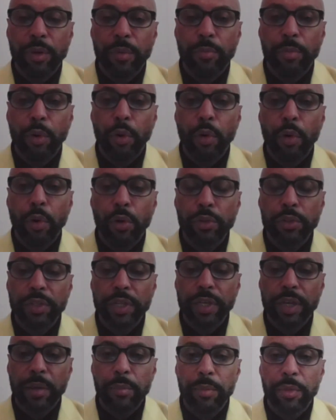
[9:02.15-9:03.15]
bowl
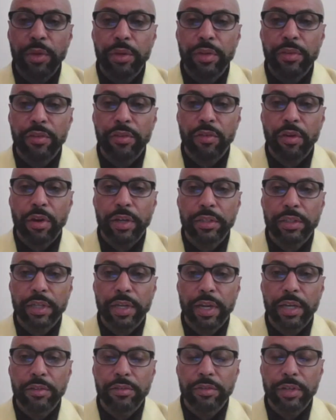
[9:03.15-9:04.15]
hosting communities across the
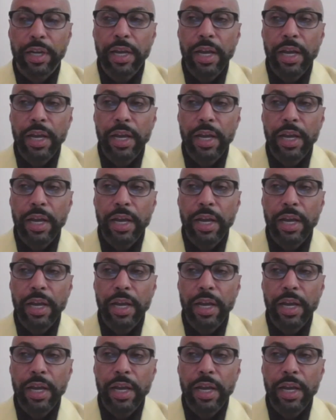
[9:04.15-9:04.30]
country.